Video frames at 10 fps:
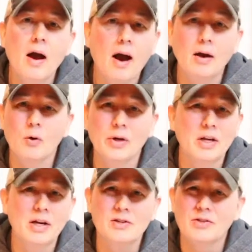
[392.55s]
I don't get
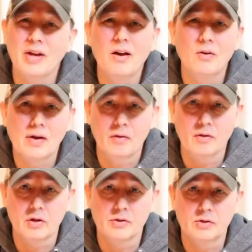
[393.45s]
any sound out of the
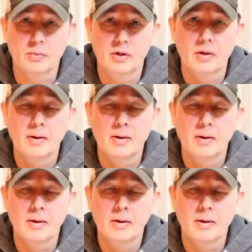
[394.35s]
instrument.